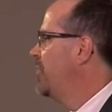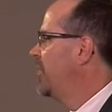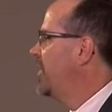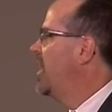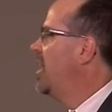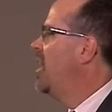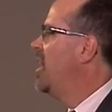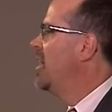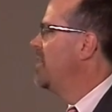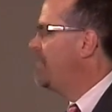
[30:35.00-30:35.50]
with
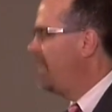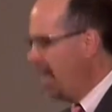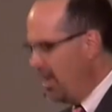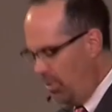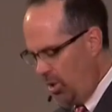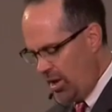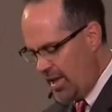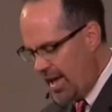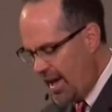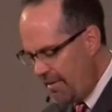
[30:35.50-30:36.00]
God, if I
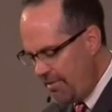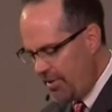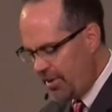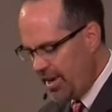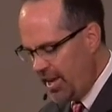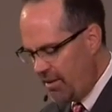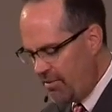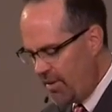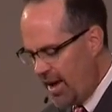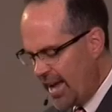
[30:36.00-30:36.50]
will ever
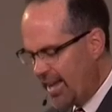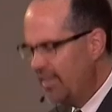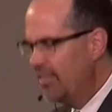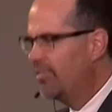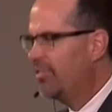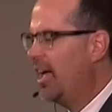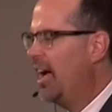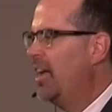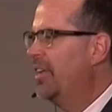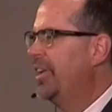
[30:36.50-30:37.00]
get
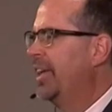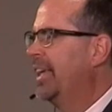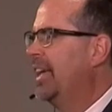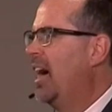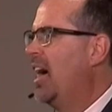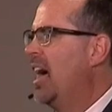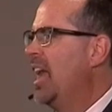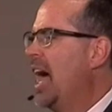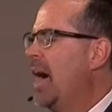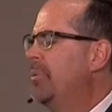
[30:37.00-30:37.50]
reconciled to
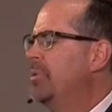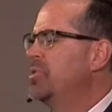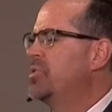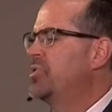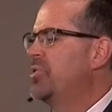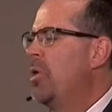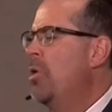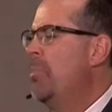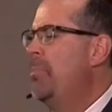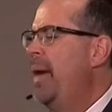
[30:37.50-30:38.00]
God, I was
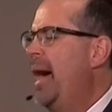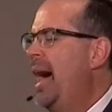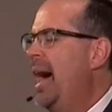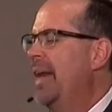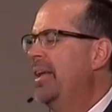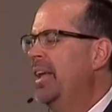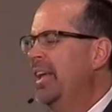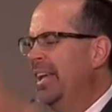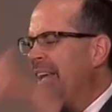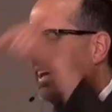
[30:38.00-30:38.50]
so
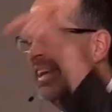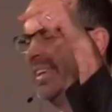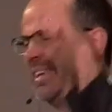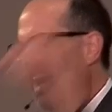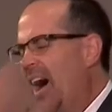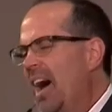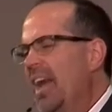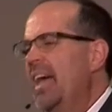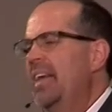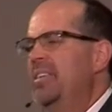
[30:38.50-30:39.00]
bad,
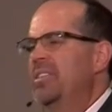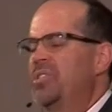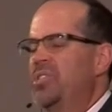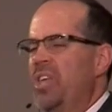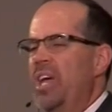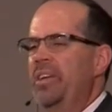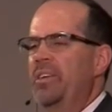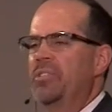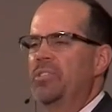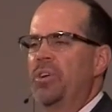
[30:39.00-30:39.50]
God had to
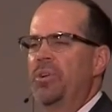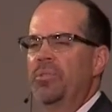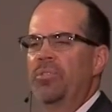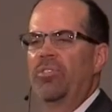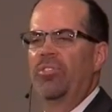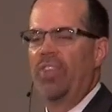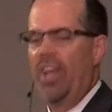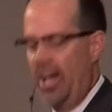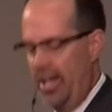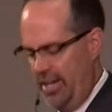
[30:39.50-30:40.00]
send his own
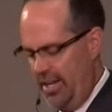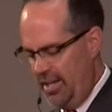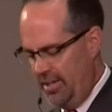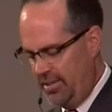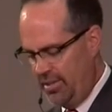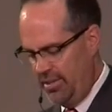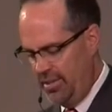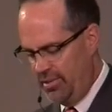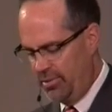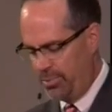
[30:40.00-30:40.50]
son
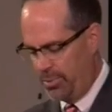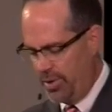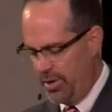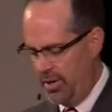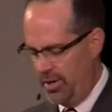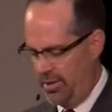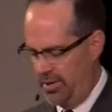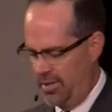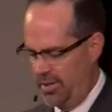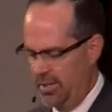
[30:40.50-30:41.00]
into this
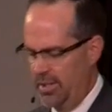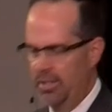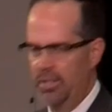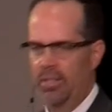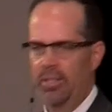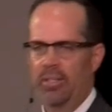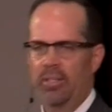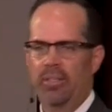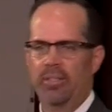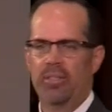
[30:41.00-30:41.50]
world
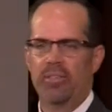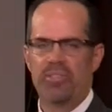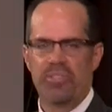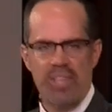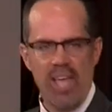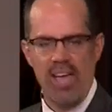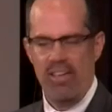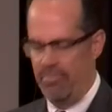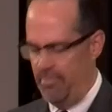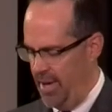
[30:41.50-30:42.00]
to
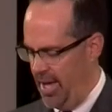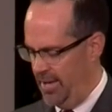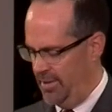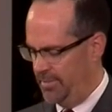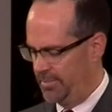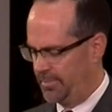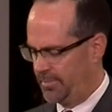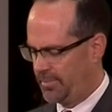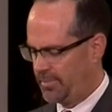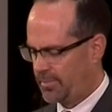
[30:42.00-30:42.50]
save
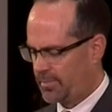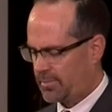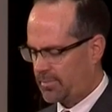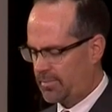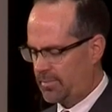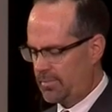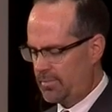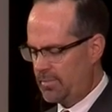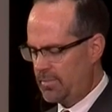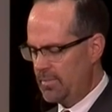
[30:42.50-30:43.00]
men.
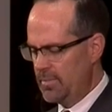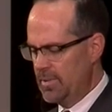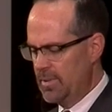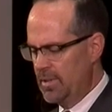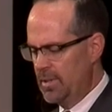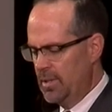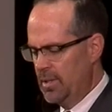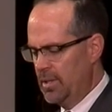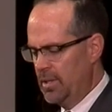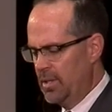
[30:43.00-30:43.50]

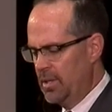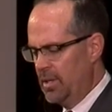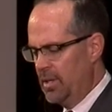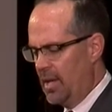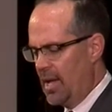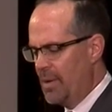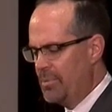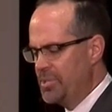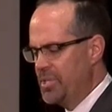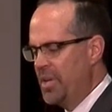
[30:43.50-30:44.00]

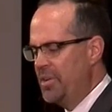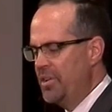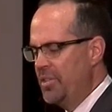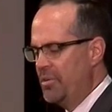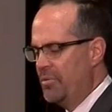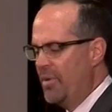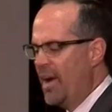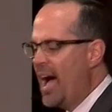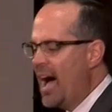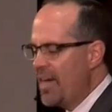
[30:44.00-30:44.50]
I was under
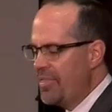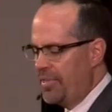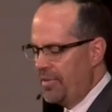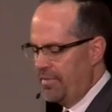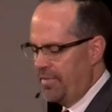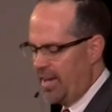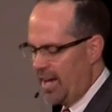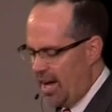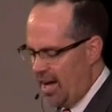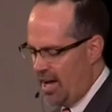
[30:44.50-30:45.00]
the wrath
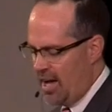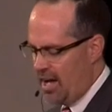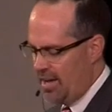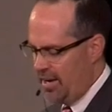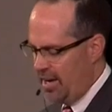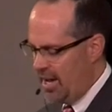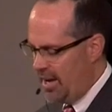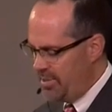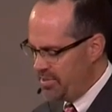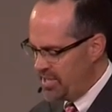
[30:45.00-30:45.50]
of
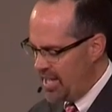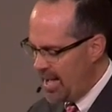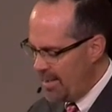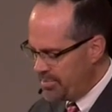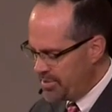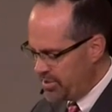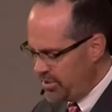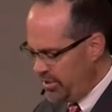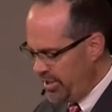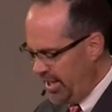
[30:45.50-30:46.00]
God, and I was
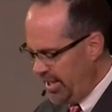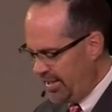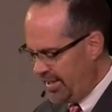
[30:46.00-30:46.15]
absolutely